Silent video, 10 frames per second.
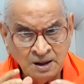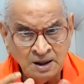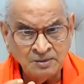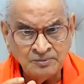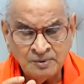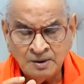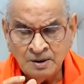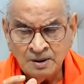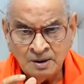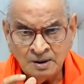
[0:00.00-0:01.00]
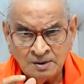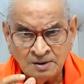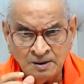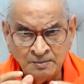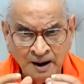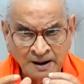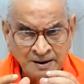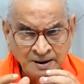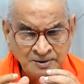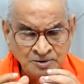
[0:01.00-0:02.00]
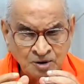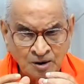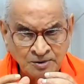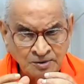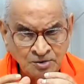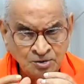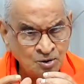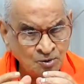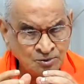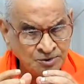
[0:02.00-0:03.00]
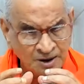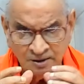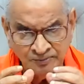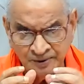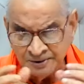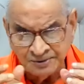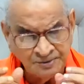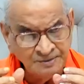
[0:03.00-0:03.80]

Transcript: If the mind is not so selfish,